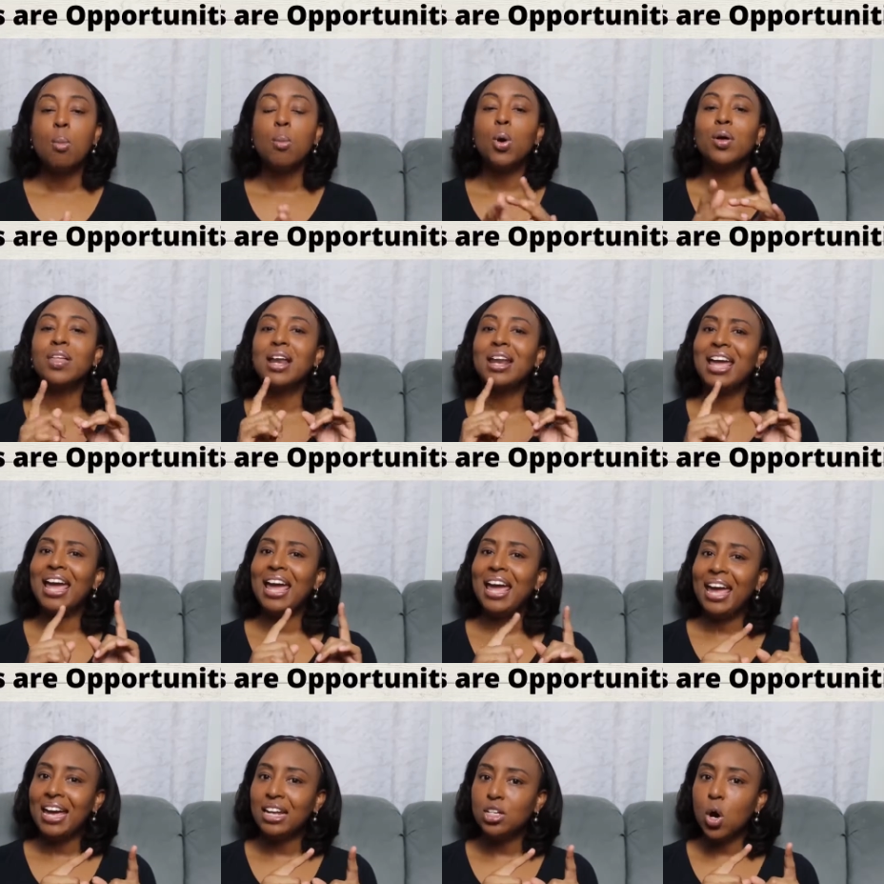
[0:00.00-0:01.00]
More than
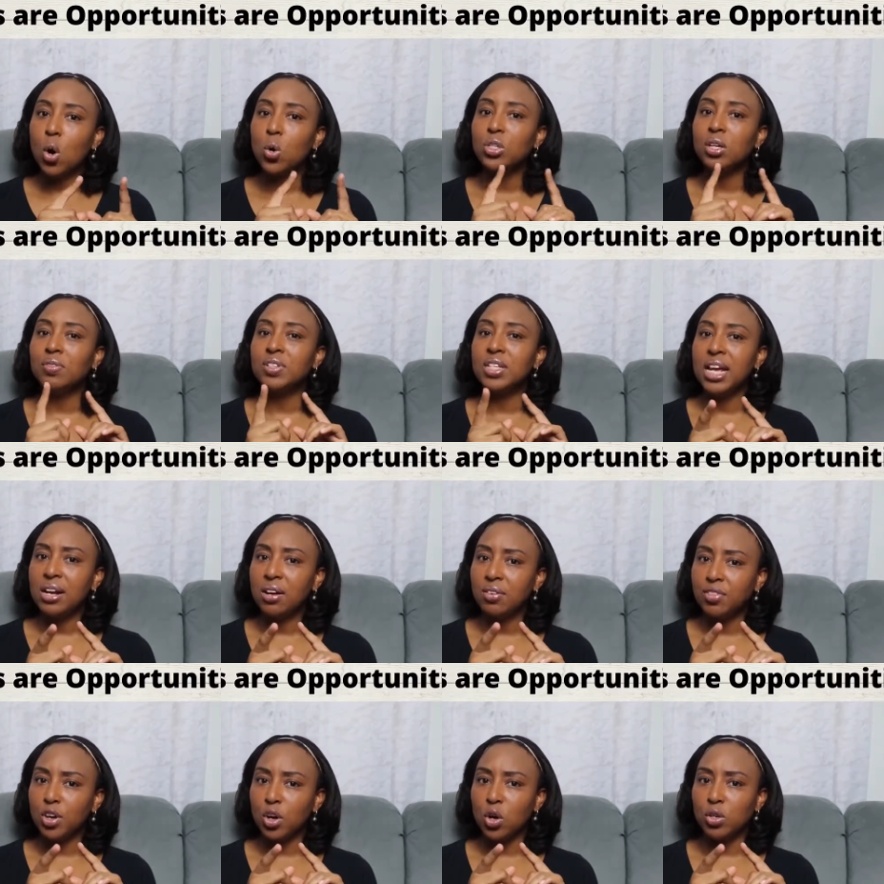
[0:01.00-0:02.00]
8 out of 10
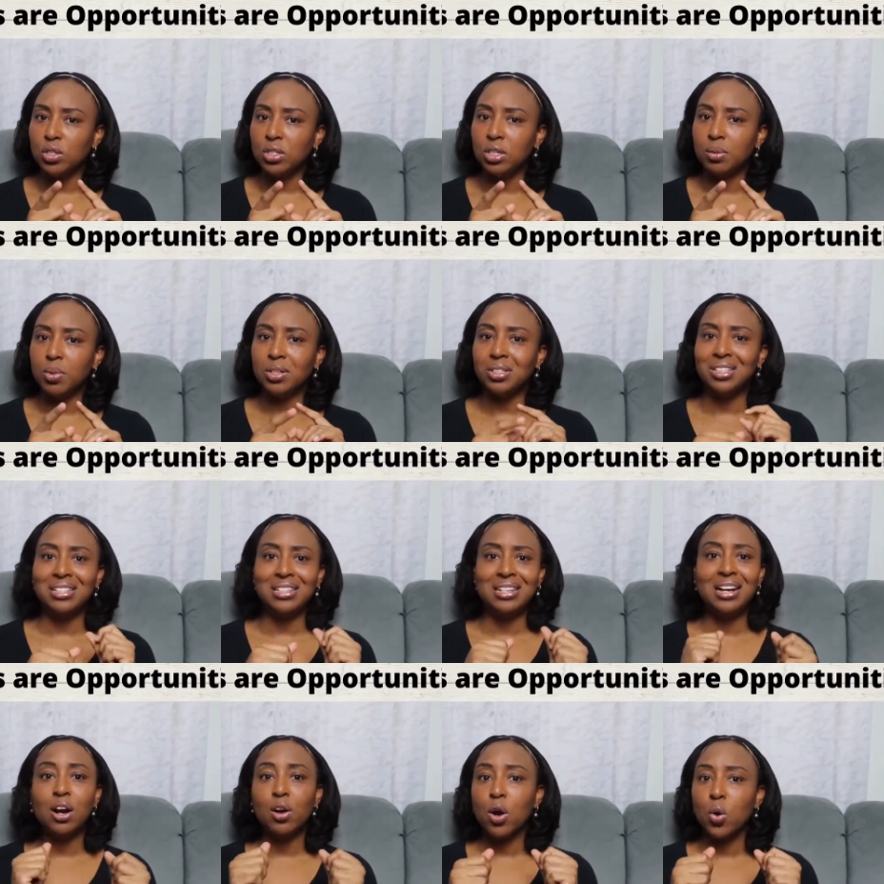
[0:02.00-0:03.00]
of your customers
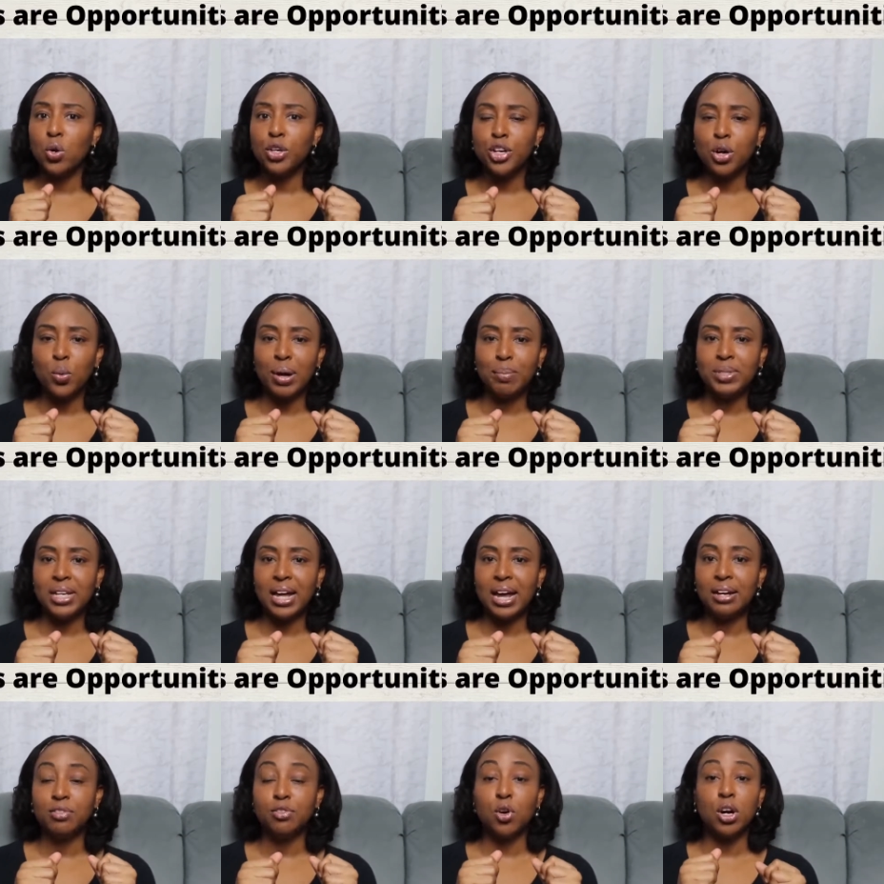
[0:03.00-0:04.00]
dig around your
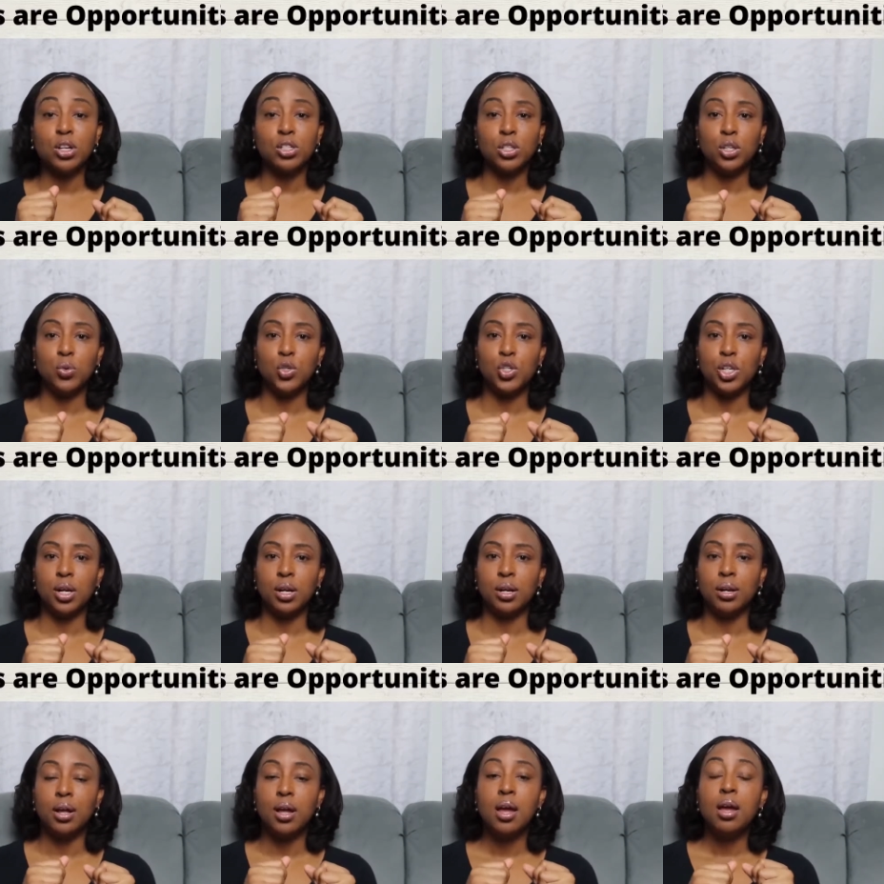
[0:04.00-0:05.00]
website for a
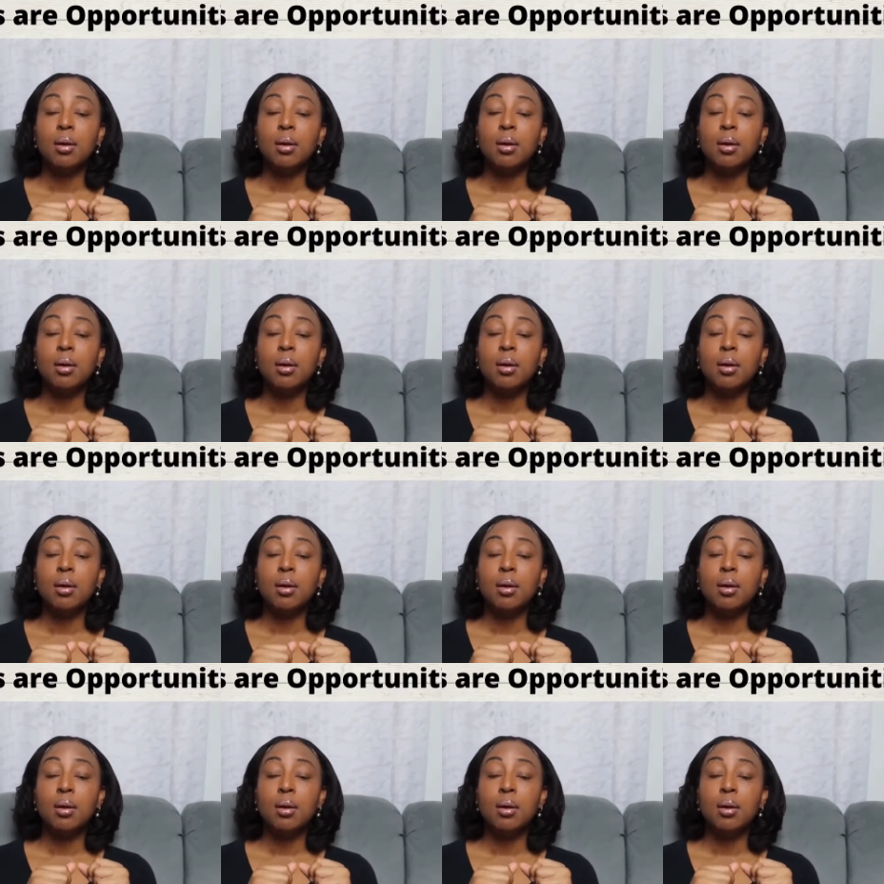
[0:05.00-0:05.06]
solution